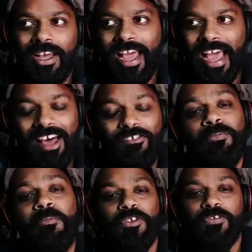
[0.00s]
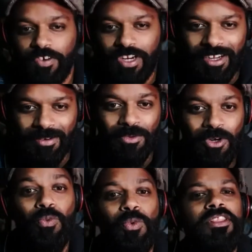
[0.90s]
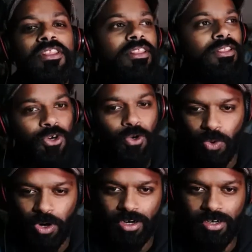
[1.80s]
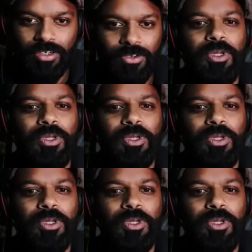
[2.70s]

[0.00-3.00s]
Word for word: have the most freedom with your work,